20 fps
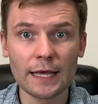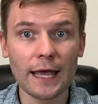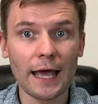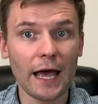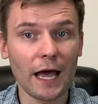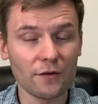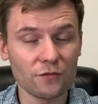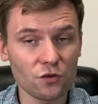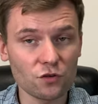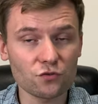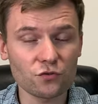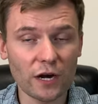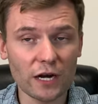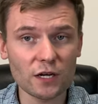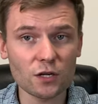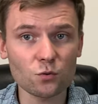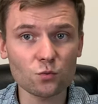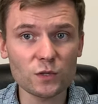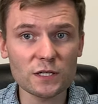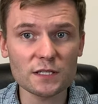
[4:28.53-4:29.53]
Have you
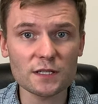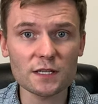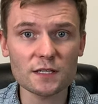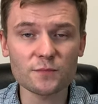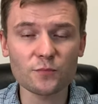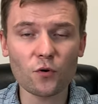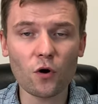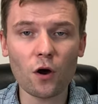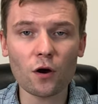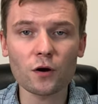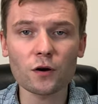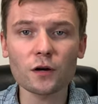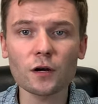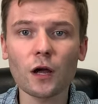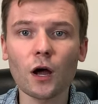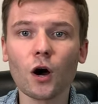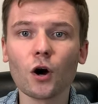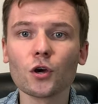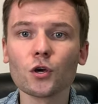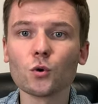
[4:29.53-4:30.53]
traded with this
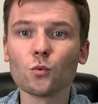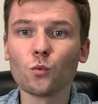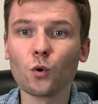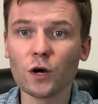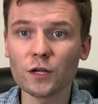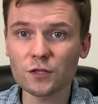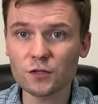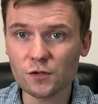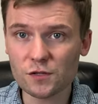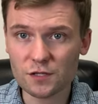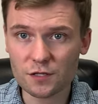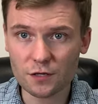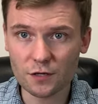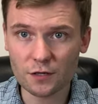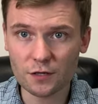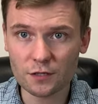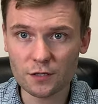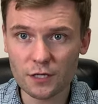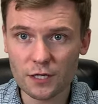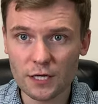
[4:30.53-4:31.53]
broker or you want to
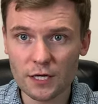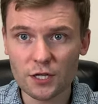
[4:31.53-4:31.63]
start?